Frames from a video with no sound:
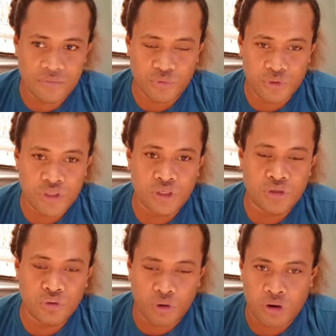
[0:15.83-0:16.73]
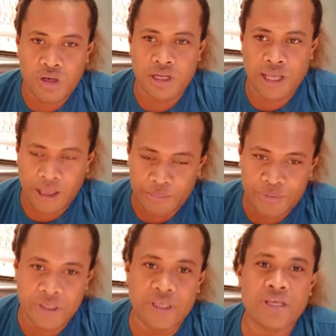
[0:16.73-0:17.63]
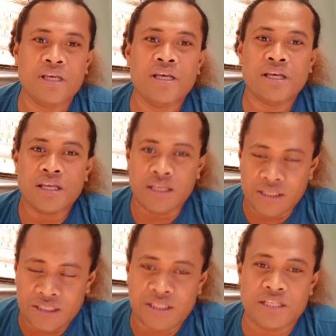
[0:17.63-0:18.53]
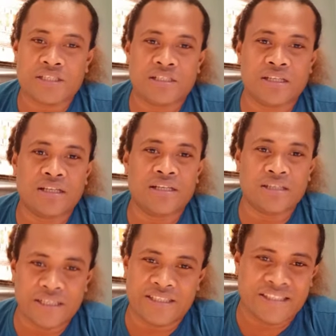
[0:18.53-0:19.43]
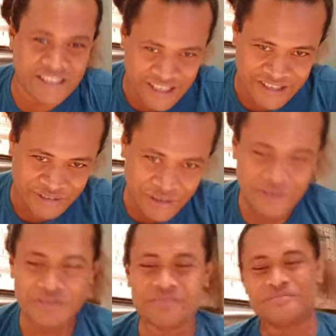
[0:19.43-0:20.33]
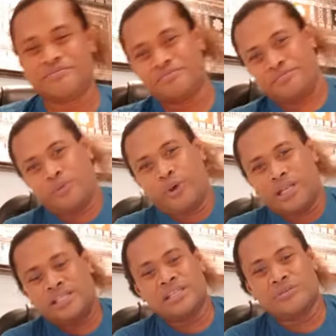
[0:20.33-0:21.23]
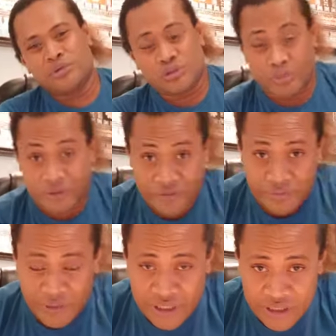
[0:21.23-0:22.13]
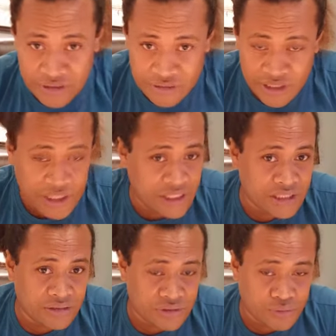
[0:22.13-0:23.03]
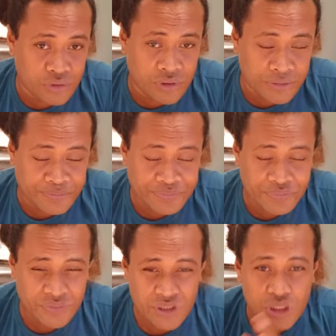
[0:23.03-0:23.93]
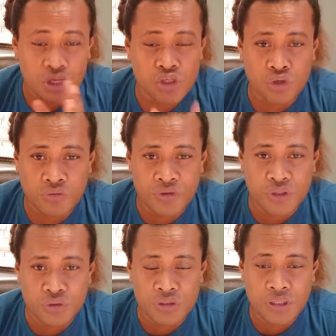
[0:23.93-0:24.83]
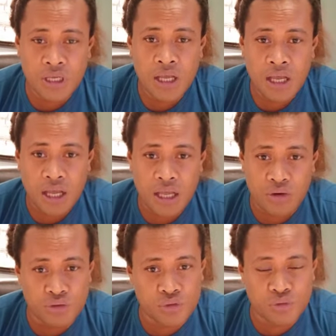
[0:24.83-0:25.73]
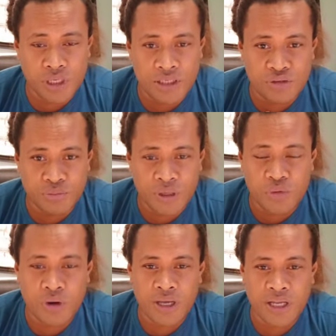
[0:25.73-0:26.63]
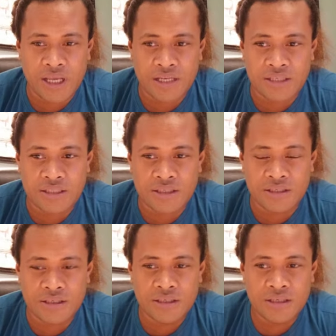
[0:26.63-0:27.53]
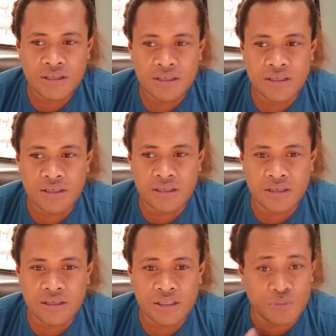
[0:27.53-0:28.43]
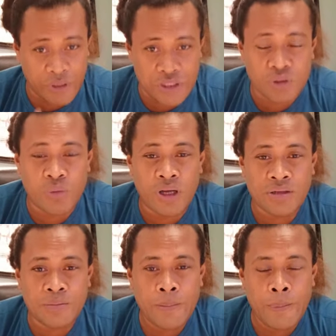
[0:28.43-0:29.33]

Wishing you all a happy International Nurses Day. well, seeing most of my friends making dedicating um, short videos, I also would like to make one and uh, uh a special one